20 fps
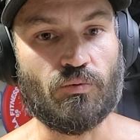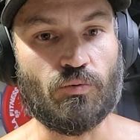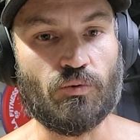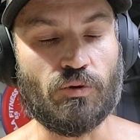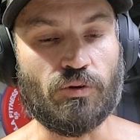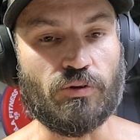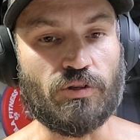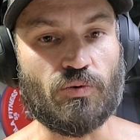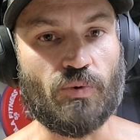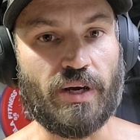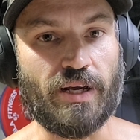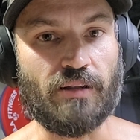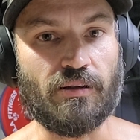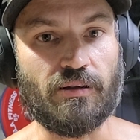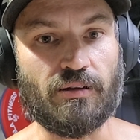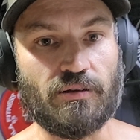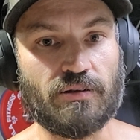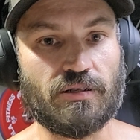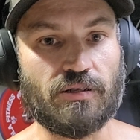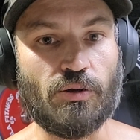Lose weight a
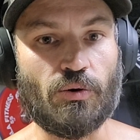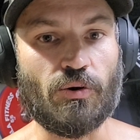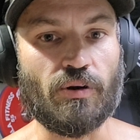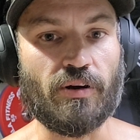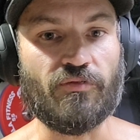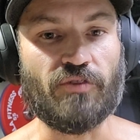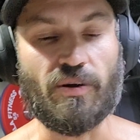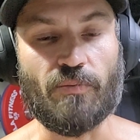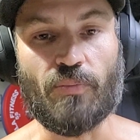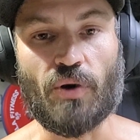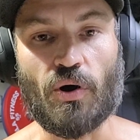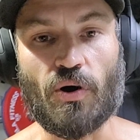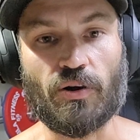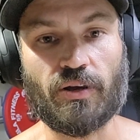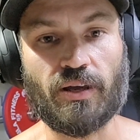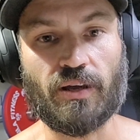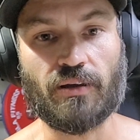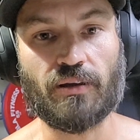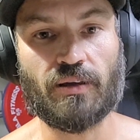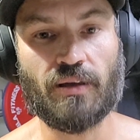little slower. If you're
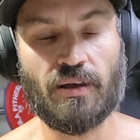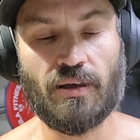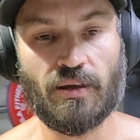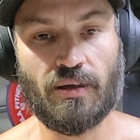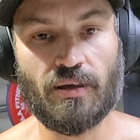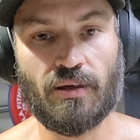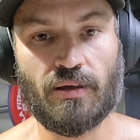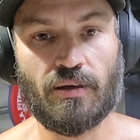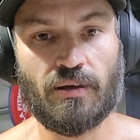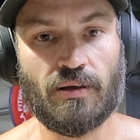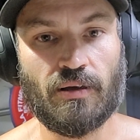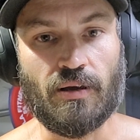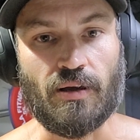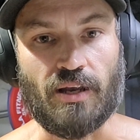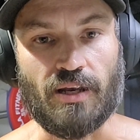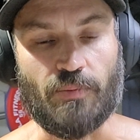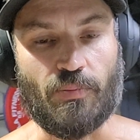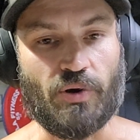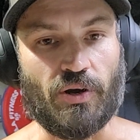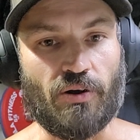bulking
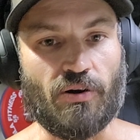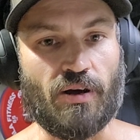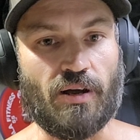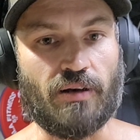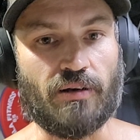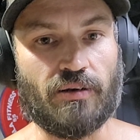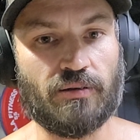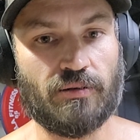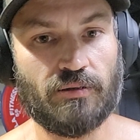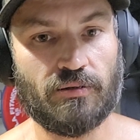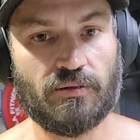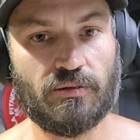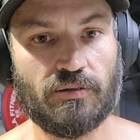and you put on,